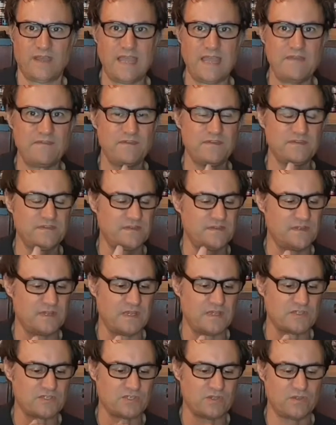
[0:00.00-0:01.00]
I
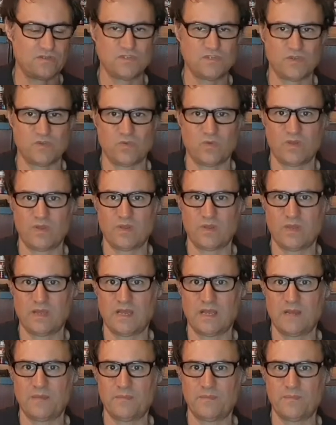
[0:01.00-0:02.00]
haven't showed you what,
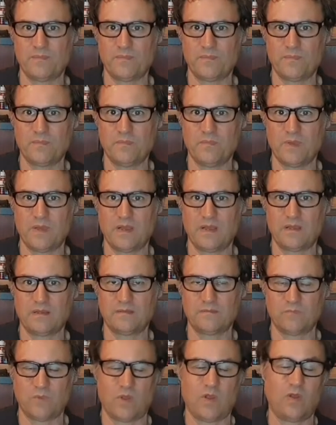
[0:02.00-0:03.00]

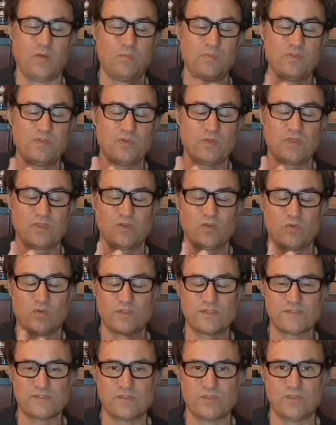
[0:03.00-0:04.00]
well, I'll be doing an
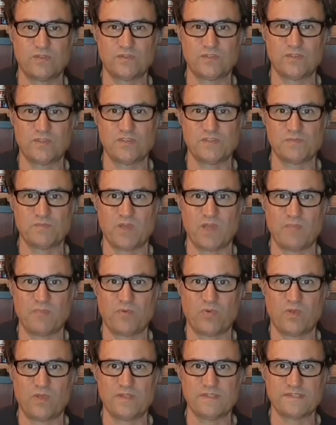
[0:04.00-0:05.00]
order soon to use my
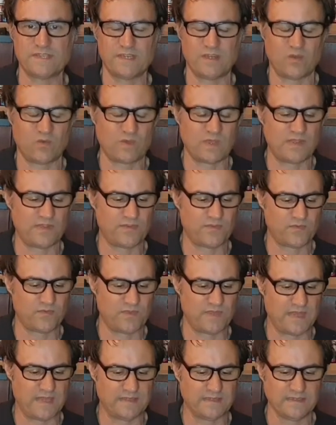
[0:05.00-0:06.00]
points, and I'll run
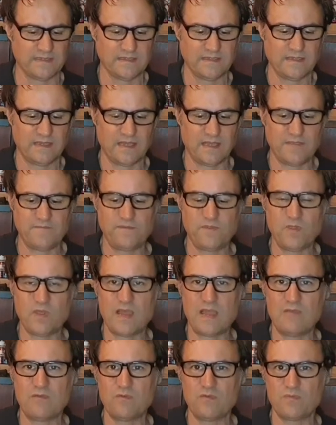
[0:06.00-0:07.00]
through that. If you
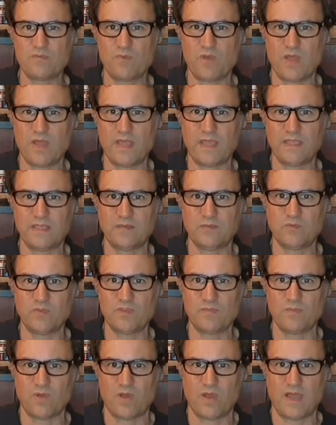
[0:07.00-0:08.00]
are with
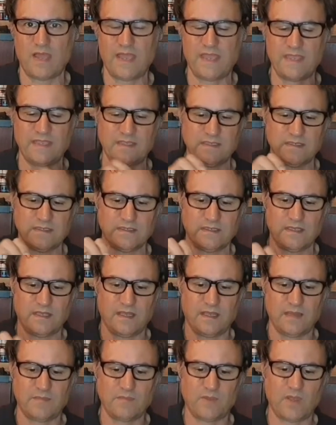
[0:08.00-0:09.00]
my
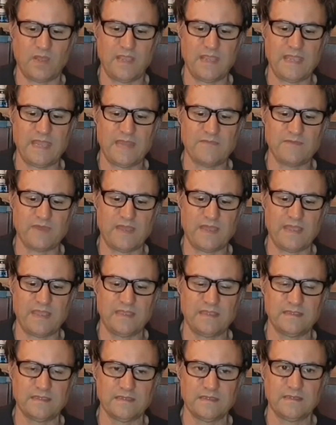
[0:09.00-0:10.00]
I have
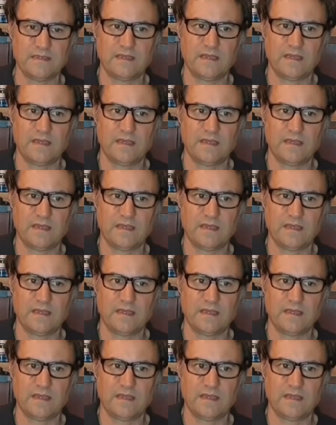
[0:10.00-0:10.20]
a